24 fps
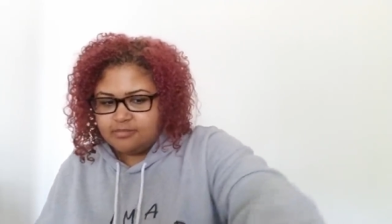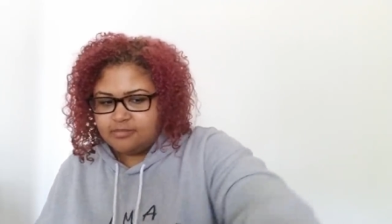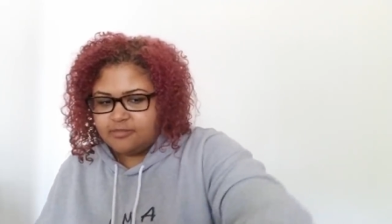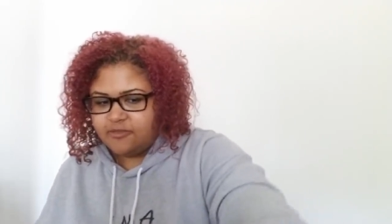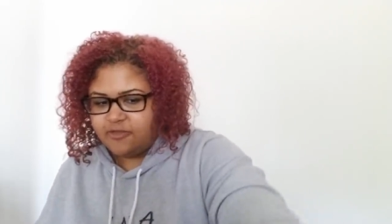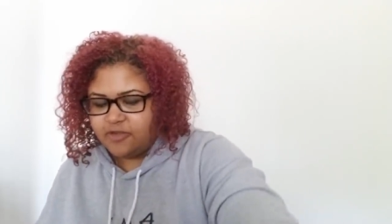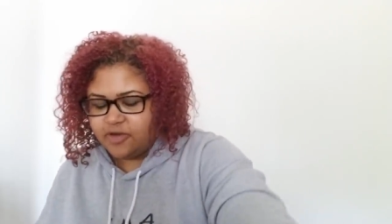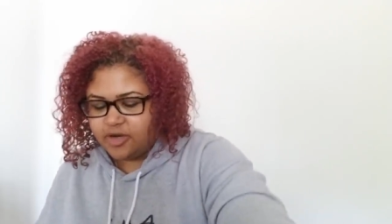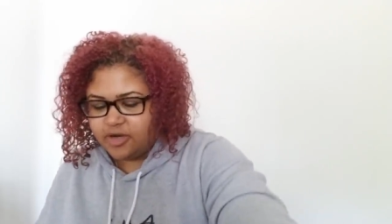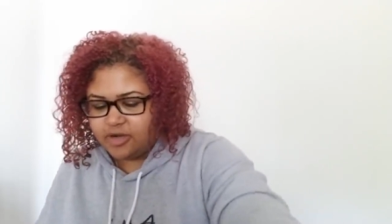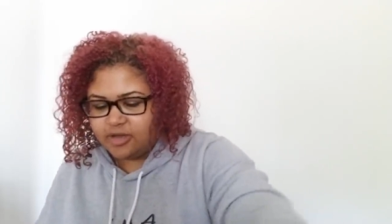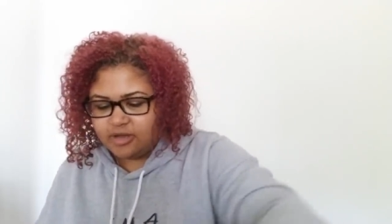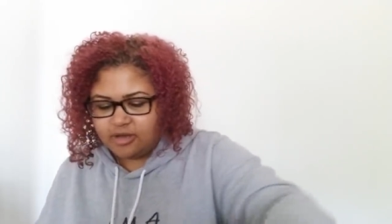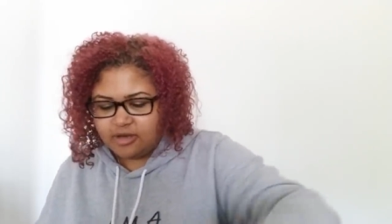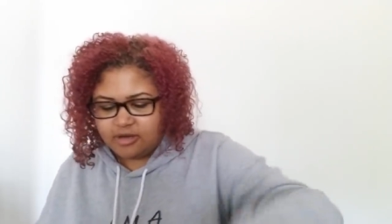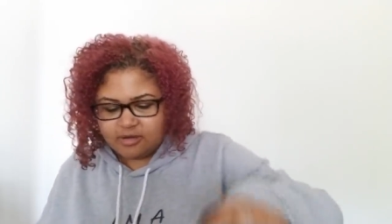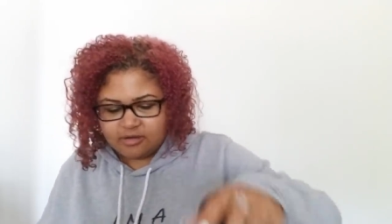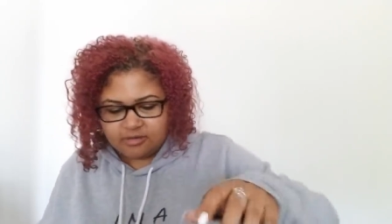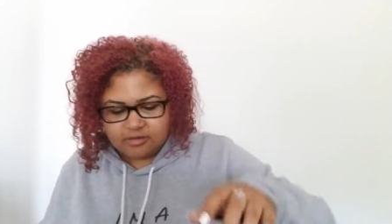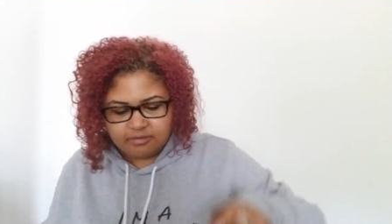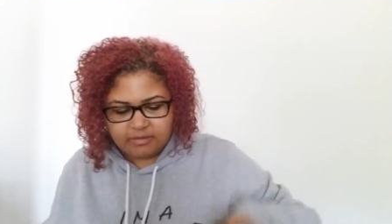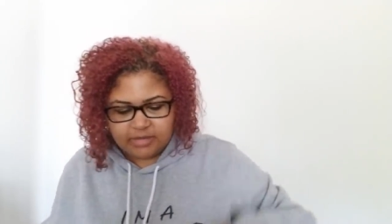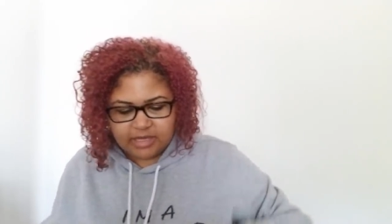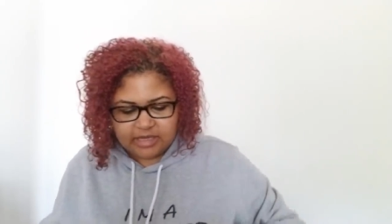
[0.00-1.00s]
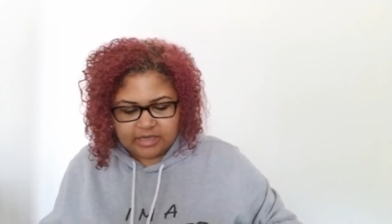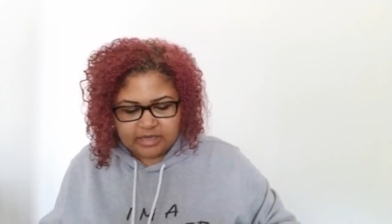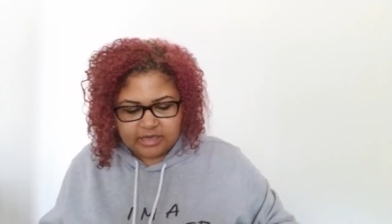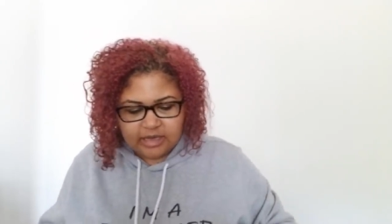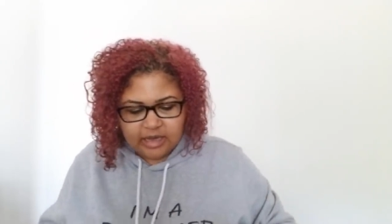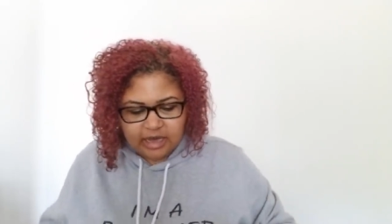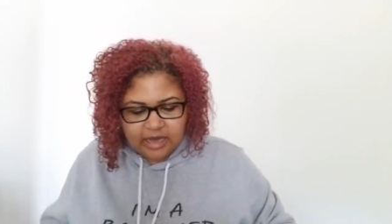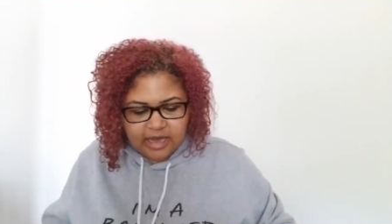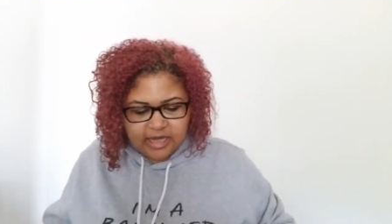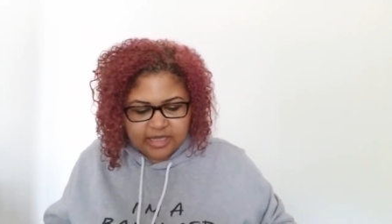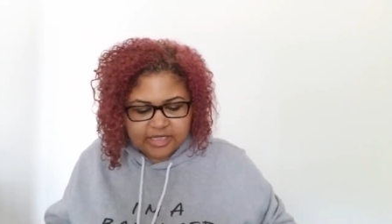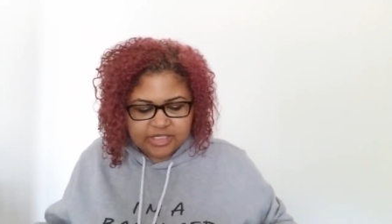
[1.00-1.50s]
Virgo, my
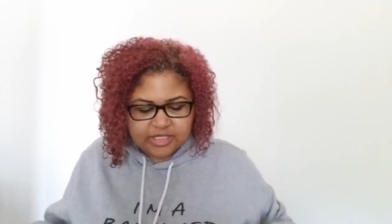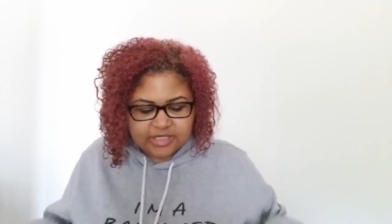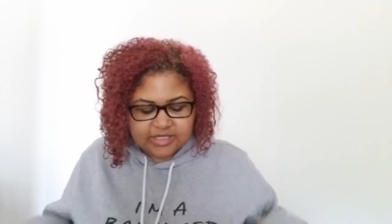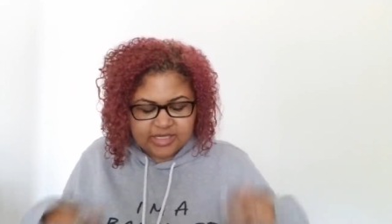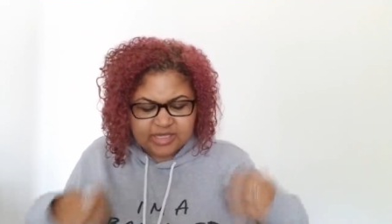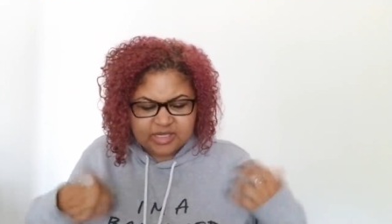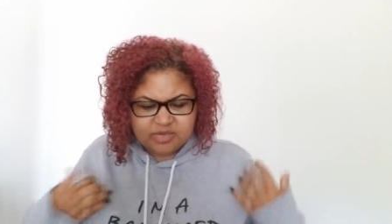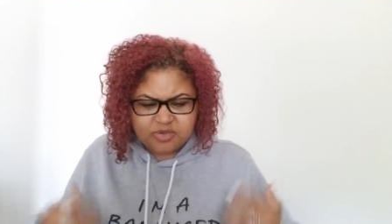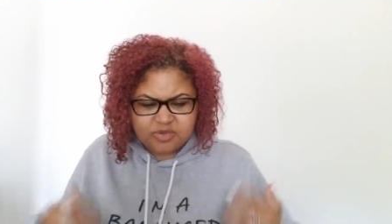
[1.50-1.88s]
gosh, this is